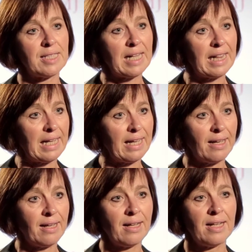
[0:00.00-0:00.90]

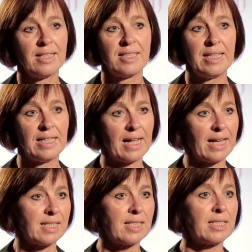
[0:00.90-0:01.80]
delay,
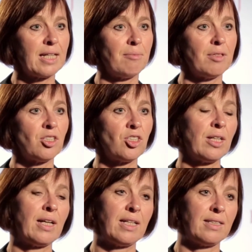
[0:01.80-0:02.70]
CNS damage,
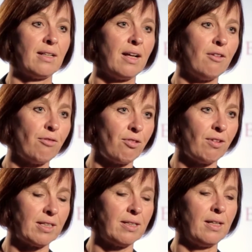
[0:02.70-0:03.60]
and a
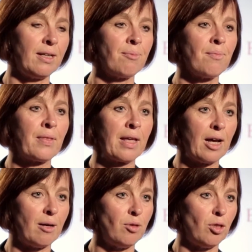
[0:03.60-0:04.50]
life-threatening
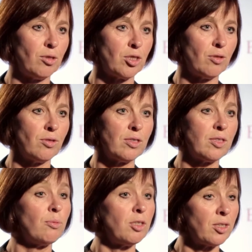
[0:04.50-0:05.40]

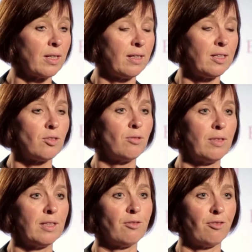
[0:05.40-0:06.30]
amyloidosis, which can lead to
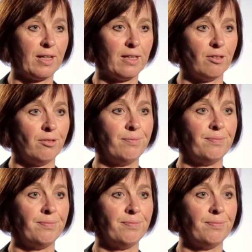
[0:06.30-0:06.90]
renal failure.